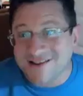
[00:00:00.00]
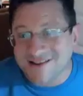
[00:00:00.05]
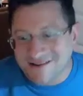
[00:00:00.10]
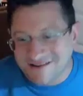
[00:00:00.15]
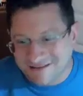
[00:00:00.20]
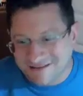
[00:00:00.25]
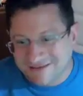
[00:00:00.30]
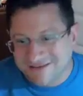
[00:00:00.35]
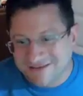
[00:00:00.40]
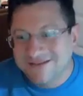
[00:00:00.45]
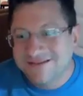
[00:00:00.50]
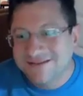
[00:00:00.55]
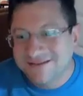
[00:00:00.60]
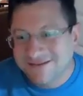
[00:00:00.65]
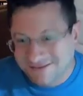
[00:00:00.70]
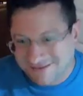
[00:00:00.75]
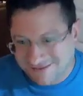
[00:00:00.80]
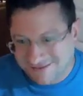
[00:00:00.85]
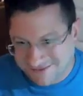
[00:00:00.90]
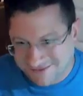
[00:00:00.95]
always like,
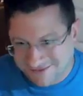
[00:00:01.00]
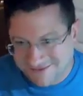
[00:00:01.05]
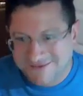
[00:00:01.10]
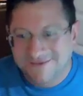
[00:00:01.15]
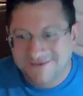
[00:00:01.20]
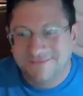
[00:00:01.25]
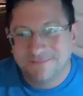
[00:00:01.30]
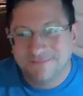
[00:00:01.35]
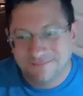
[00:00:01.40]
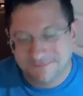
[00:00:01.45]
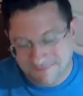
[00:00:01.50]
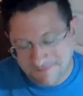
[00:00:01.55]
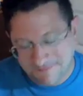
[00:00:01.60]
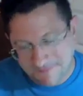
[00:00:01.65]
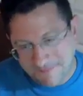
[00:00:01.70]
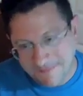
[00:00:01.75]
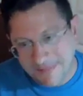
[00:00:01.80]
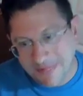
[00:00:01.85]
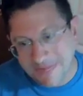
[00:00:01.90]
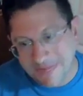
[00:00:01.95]
how can I get
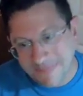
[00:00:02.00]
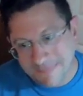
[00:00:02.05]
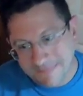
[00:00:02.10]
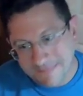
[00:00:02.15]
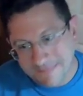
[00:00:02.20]
close to